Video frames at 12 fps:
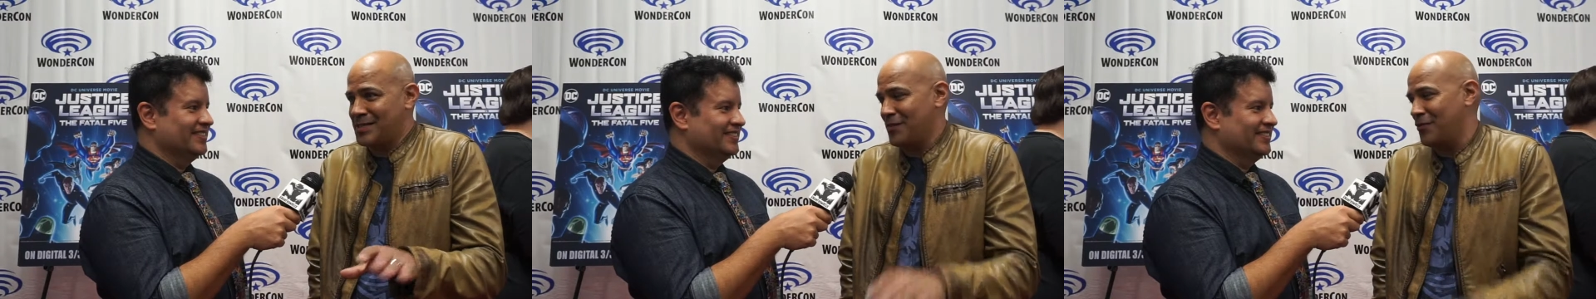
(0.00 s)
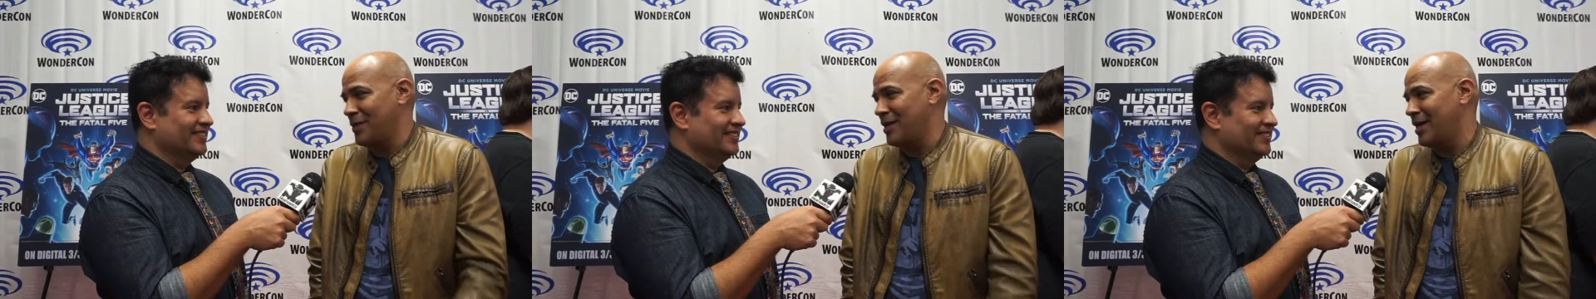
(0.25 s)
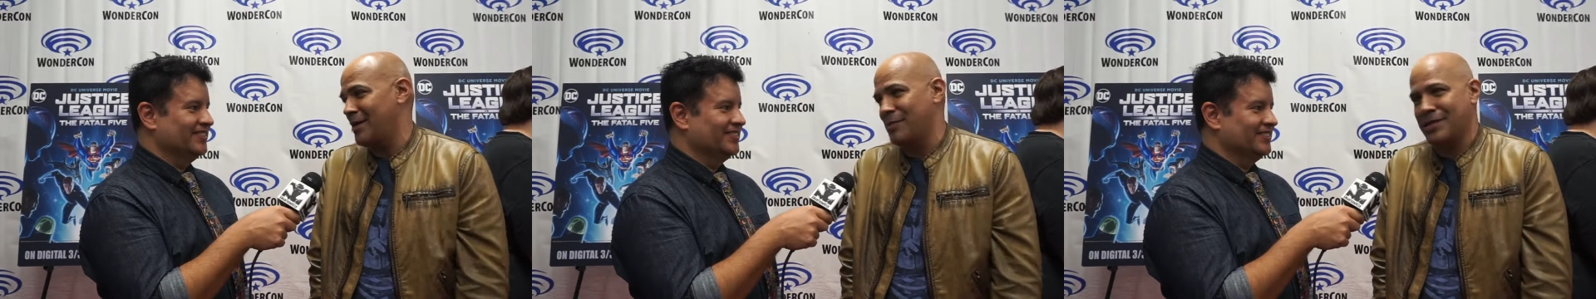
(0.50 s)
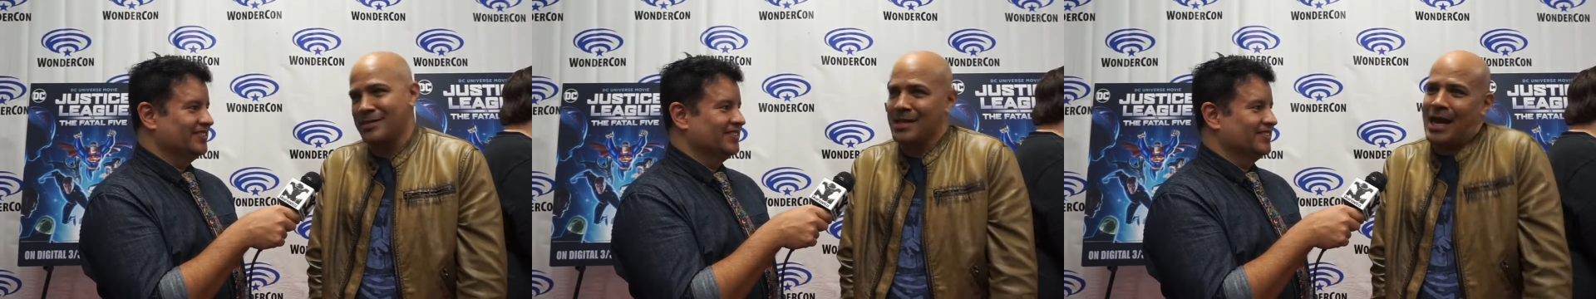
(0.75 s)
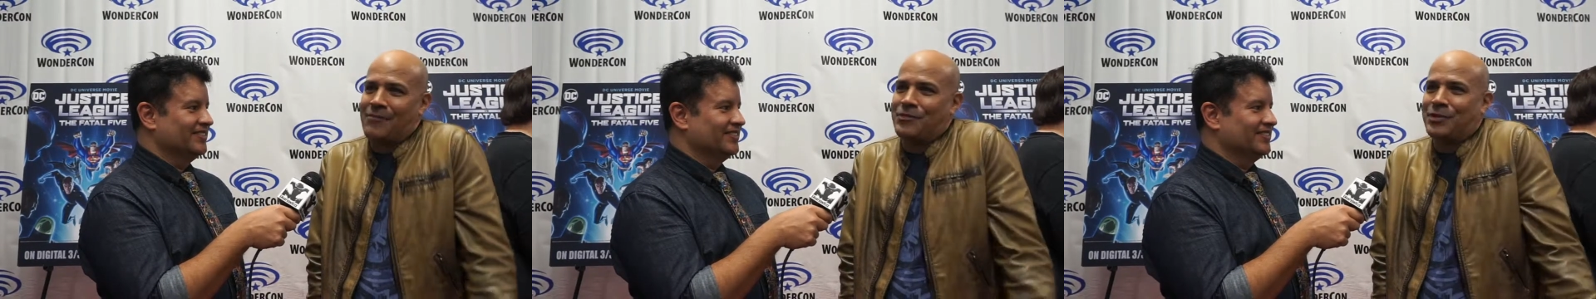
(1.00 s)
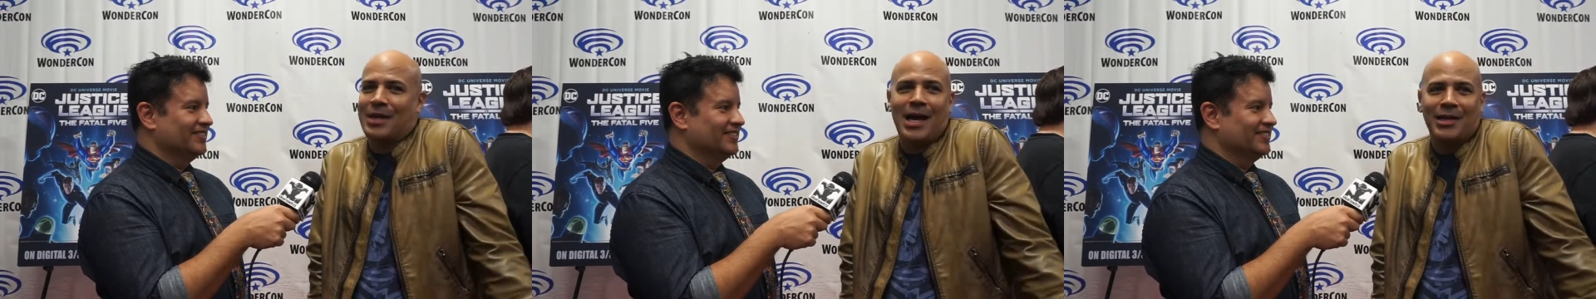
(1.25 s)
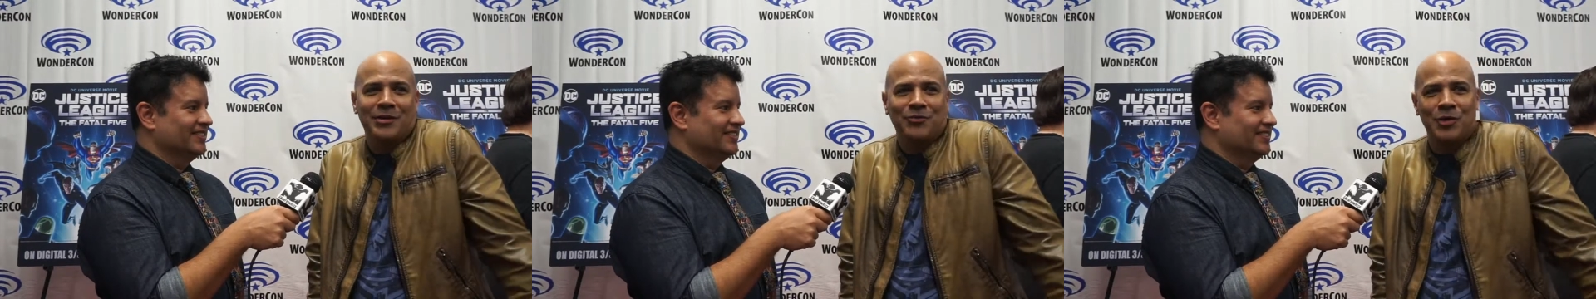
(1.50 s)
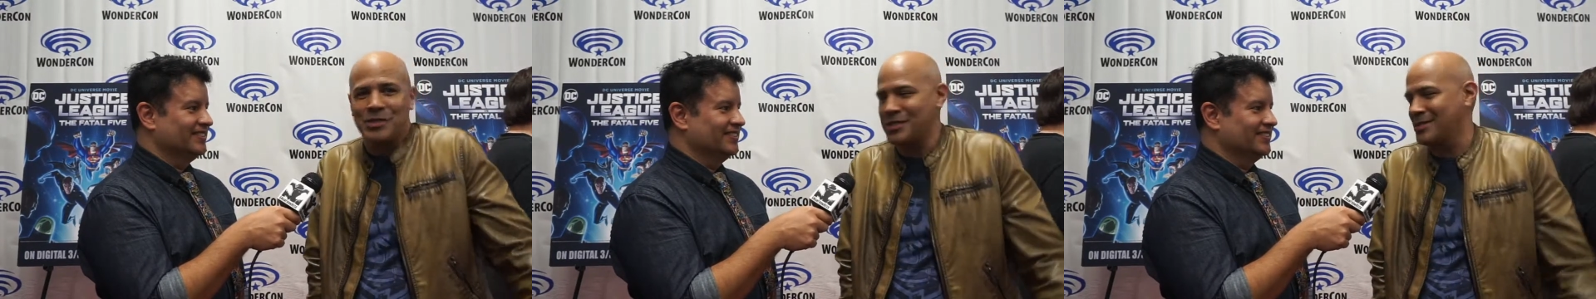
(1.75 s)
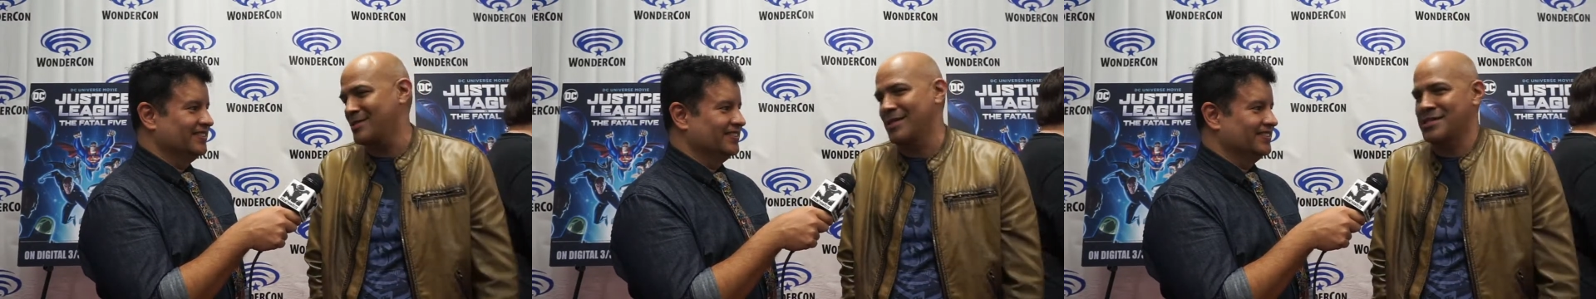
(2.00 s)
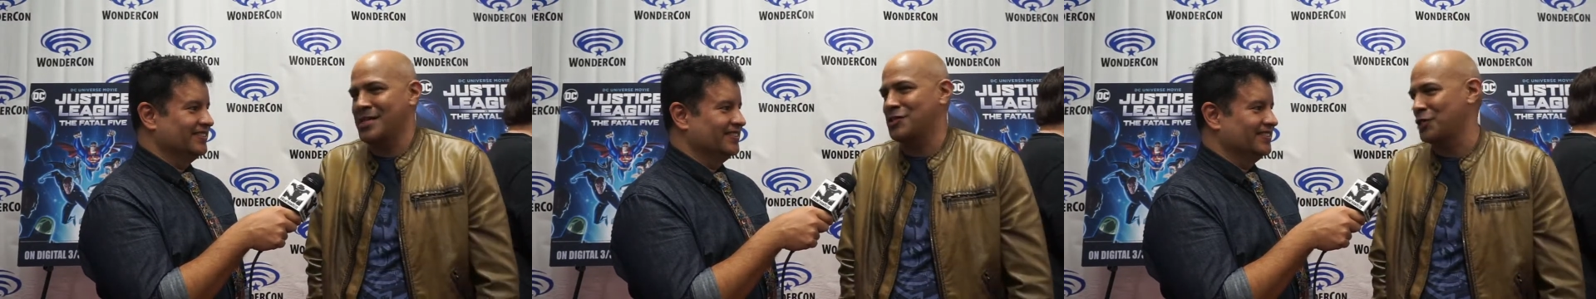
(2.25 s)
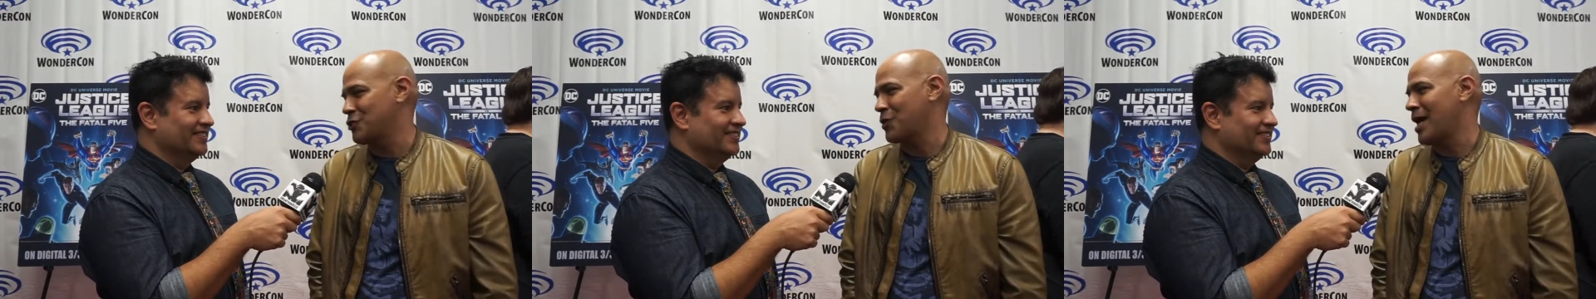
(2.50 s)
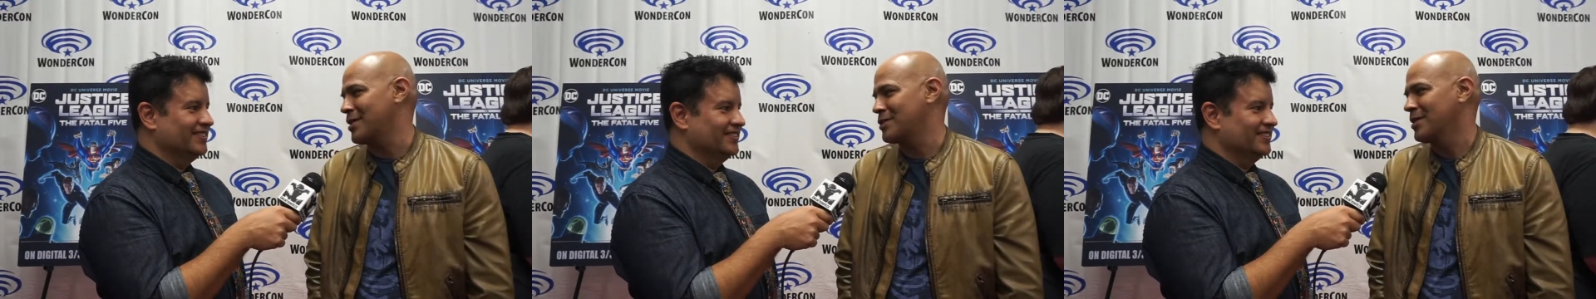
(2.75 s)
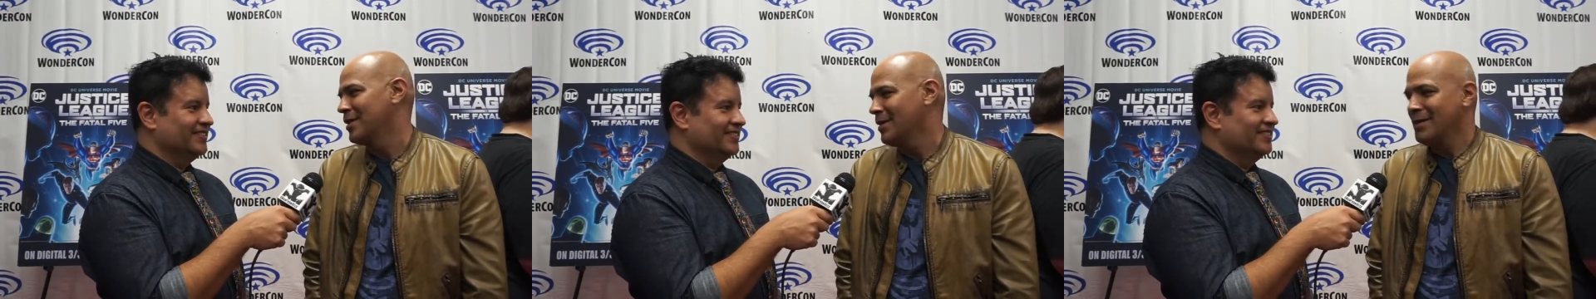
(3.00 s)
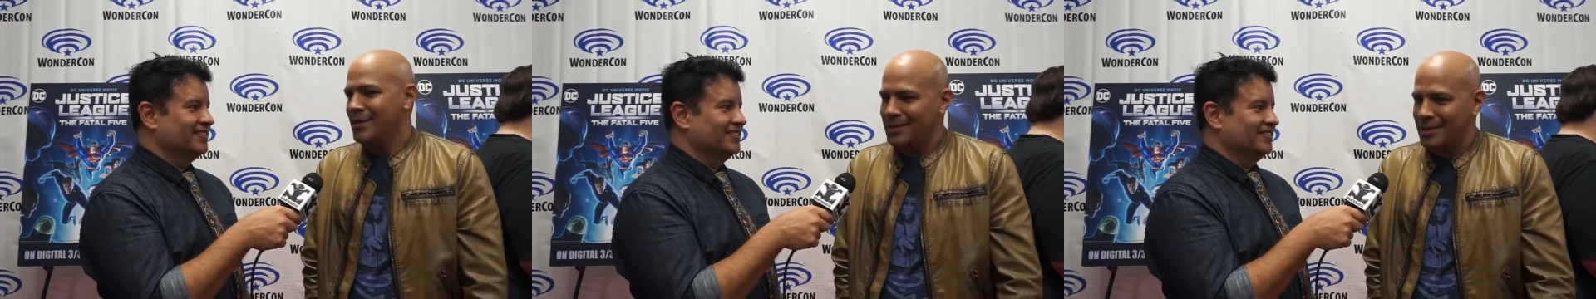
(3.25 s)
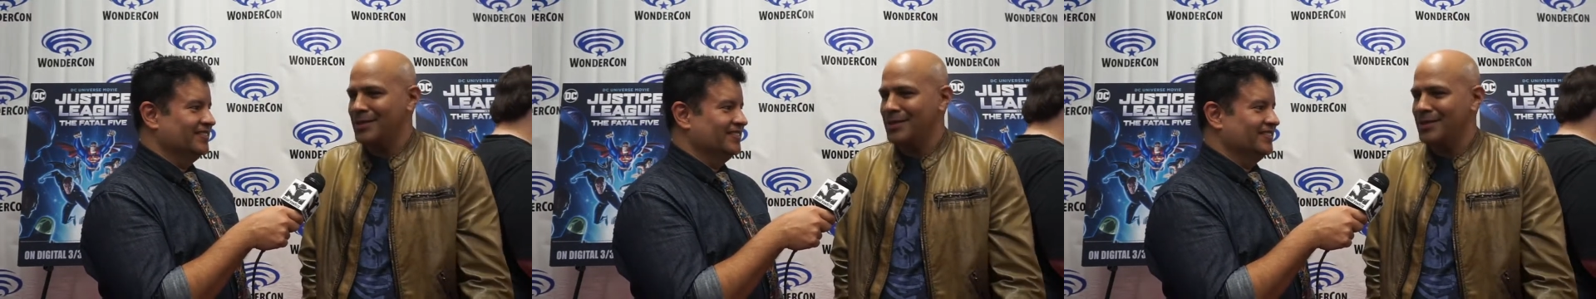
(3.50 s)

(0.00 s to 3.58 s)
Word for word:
Speaker 1: stuff for the end because after that your voice is essentially trashed, and